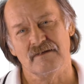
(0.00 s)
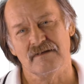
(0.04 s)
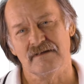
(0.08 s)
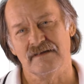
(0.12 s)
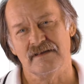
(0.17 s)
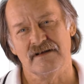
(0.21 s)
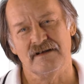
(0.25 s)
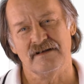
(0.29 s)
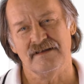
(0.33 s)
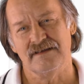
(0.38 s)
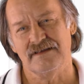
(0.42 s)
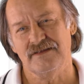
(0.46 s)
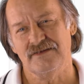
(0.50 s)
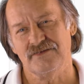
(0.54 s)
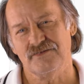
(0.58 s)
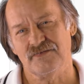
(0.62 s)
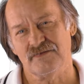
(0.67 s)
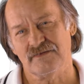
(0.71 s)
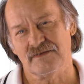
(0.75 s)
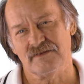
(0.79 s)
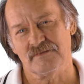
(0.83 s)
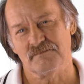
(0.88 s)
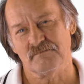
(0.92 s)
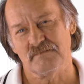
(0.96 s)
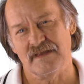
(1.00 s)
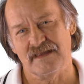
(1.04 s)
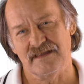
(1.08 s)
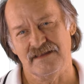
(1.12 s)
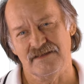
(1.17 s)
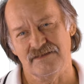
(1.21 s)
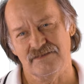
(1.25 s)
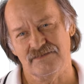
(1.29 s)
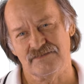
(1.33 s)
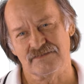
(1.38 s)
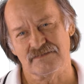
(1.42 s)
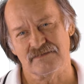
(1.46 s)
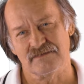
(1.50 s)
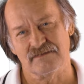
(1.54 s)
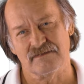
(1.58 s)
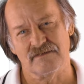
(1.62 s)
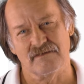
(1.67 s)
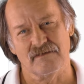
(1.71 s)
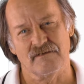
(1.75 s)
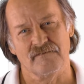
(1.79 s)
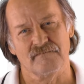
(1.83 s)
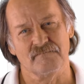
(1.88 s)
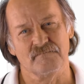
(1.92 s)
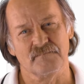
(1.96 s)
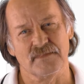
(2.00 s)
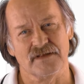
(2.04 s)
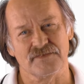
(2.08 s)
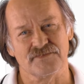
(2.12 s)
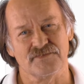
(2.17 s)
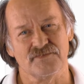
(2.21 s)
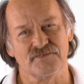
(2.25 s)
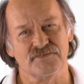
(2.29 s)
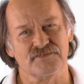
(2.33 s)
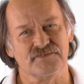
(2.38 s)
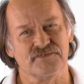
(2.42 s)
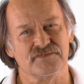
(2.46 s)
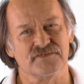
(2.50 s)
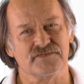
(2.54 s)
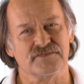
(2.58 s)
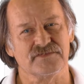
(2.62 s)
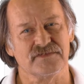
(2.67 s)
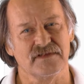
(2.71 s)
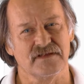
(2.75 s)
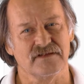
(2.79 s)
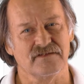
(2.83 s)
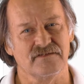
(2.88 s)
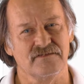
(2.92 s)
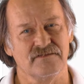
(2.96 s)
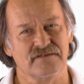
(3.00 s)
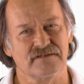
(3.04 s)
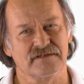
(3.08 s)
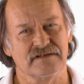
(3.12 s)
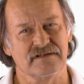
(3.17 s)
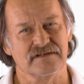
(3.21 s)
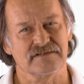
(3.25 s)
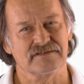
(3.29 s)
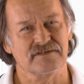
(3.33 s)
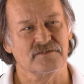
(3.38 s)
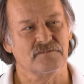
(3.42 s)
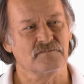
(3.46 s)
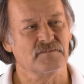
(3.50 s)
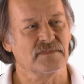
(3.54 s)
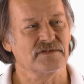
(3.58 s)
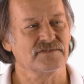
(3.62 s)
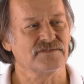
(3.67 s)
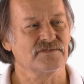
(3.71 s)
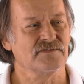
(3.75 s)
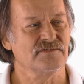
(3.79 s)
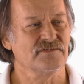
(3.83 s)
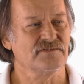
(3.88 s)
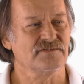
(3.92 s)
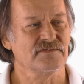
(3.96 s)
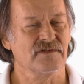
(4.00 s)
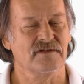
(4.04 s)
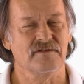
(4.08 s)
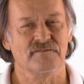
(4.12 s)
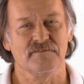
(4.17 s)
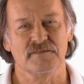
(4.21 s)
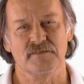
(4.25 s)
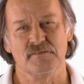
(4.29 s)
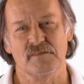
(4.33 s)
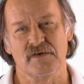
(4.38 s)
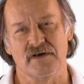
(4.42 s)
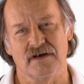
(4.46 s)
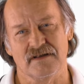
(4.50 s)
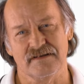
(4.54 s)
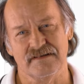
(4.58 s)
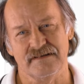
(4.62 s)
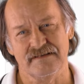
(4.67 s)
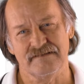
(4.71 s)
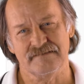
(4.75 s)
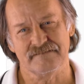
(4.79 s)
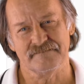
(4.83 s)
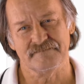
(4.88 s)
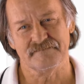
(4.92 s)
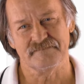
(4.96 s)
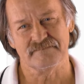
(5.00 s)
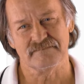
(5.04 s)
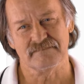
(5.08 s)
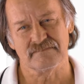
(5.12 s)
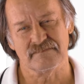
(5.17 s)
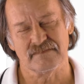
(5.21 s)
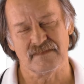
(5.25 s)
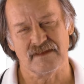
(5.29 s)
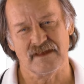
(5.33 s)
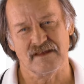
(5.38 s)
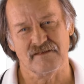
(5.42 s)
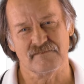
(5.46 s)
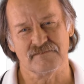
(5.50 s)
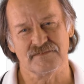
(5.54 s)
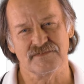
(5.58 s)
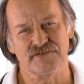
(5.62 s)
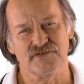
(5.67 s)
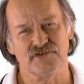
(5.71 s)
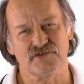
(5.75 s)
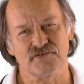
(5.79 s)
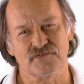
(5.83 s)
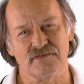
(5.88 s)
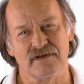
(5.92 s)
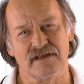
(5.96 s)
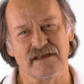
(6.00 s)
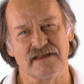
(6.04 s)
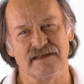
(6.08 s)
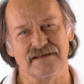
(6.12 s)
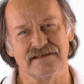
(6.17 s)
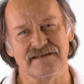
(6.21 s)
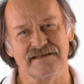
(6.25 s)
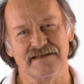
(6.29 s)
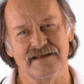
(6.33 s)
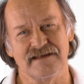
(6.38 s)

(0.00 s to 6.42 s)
in an intricate maze of muscle. Just take a look at the muscle of a body. Every strand